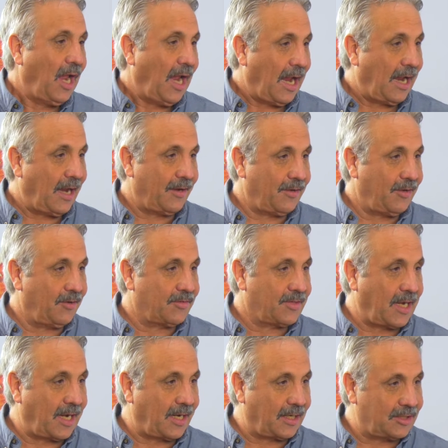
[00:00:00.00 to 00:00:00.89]
and you
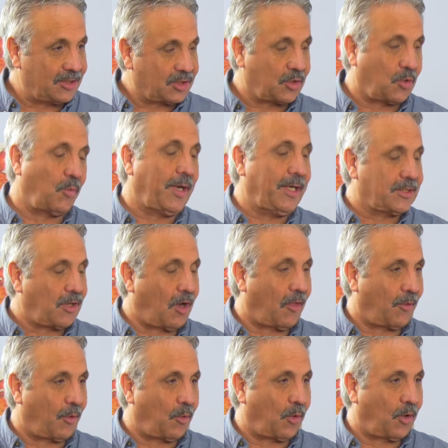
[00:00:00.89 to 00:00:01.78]
take and squeeze
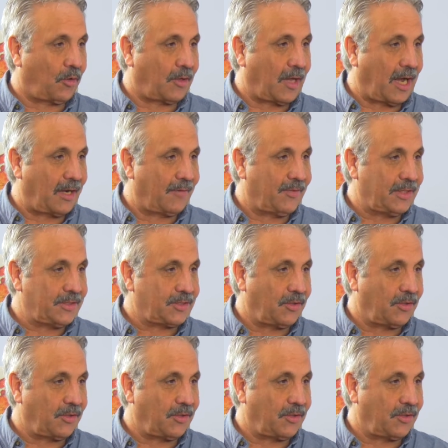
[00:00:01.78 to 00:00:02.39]
all the oil out of it,